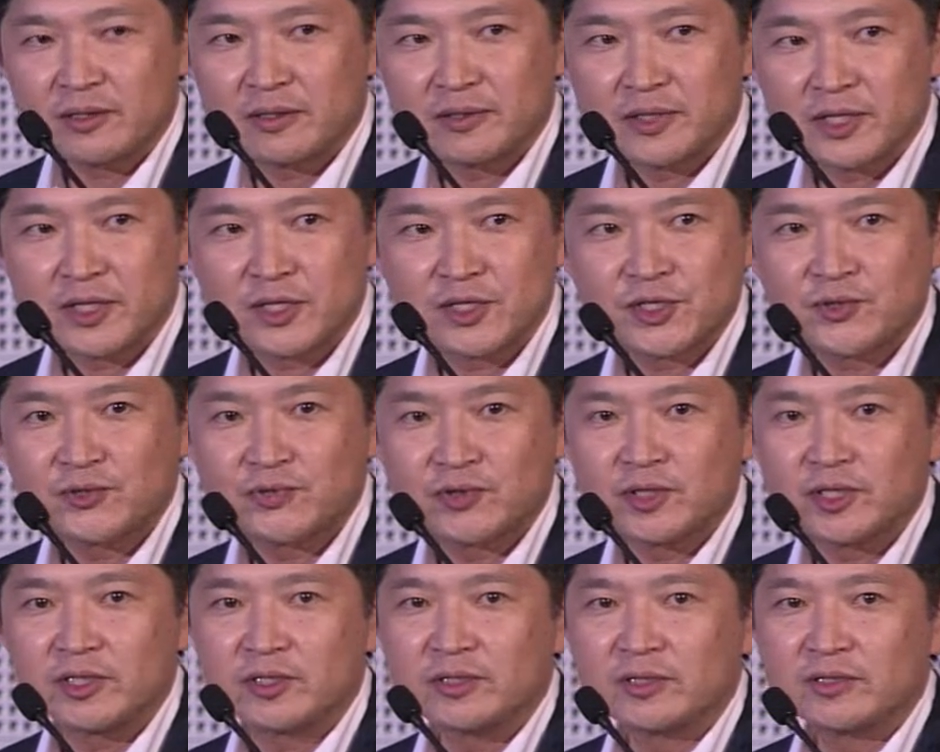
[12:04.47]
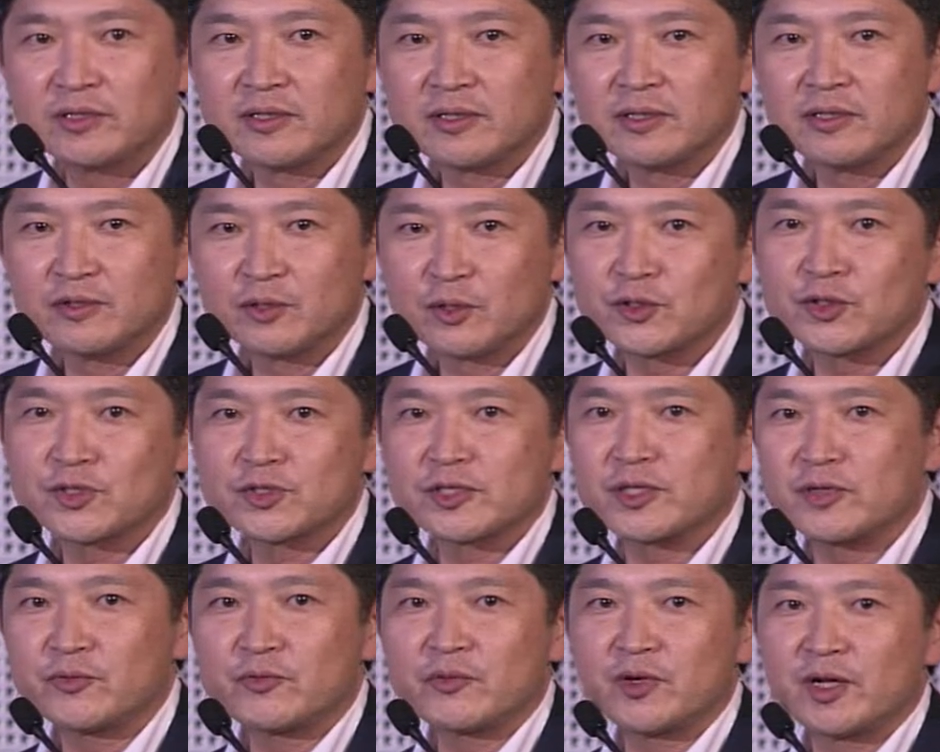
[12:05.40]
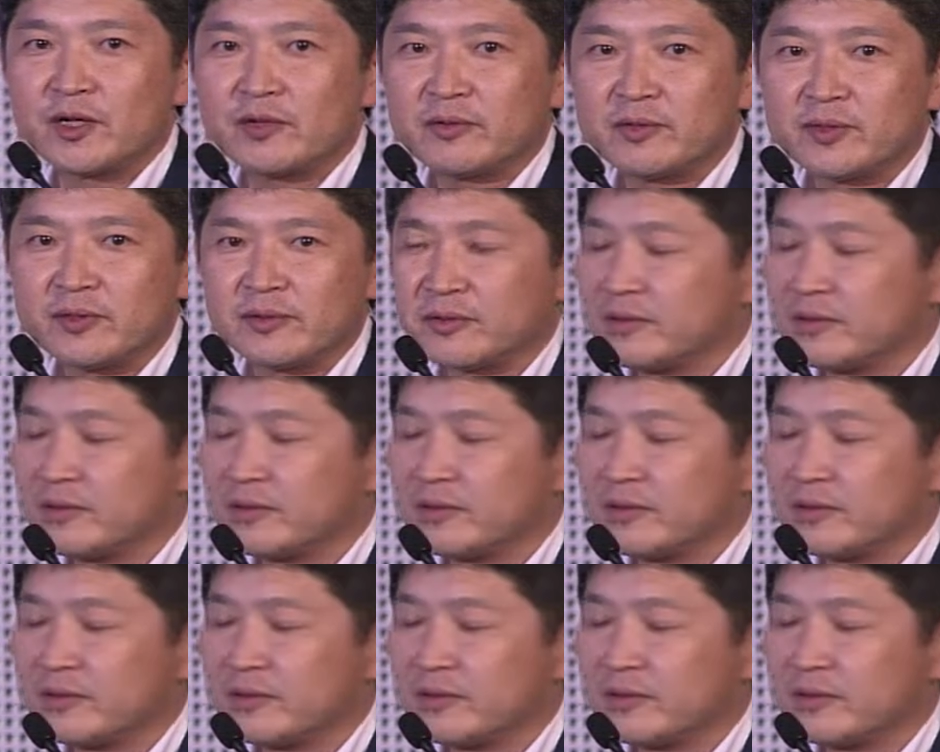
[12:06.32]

day 3, not day 5.